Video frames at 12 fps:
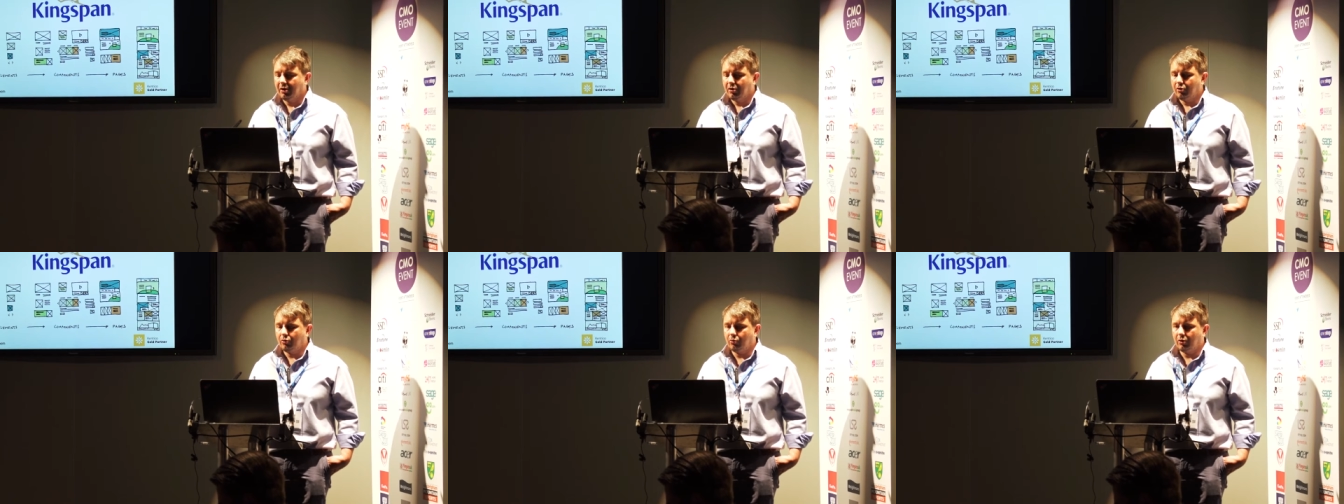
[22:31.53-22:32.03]

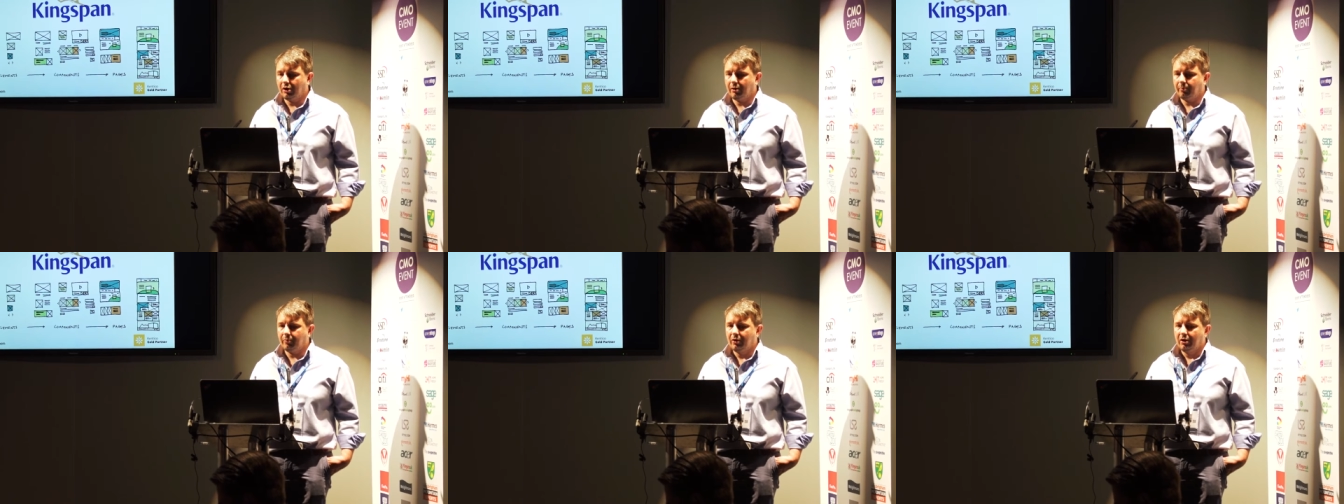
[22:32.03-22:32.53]
who
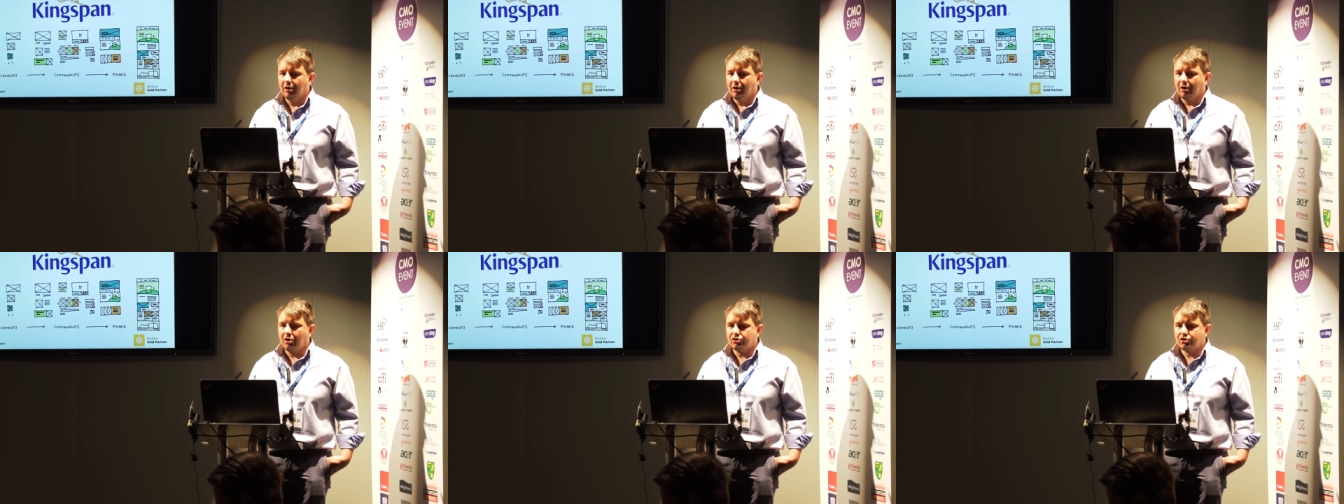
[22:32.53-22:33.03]
um,
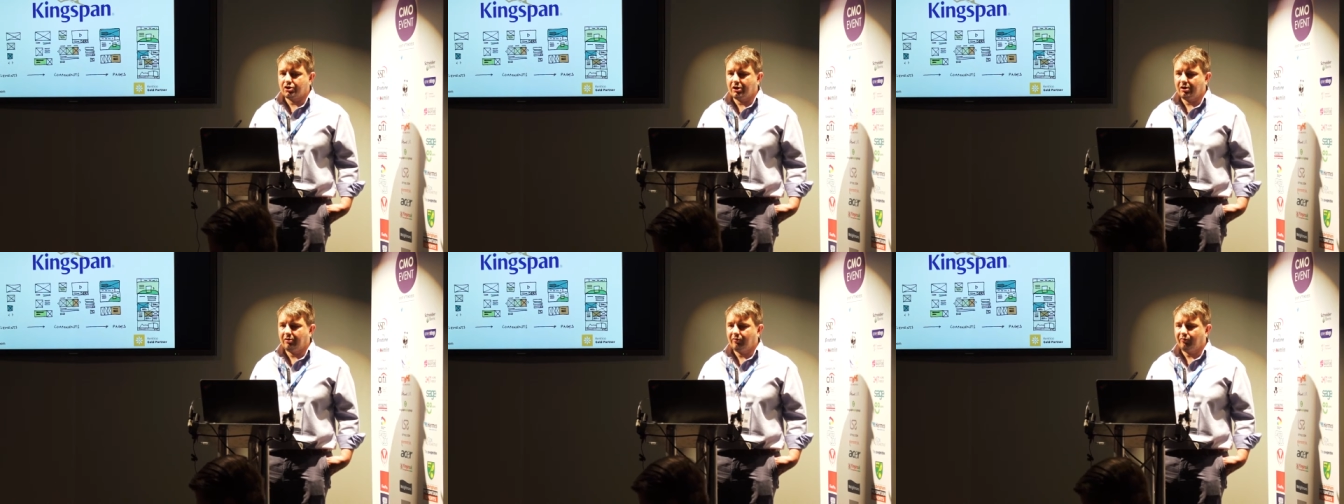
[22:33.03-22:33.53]
last year,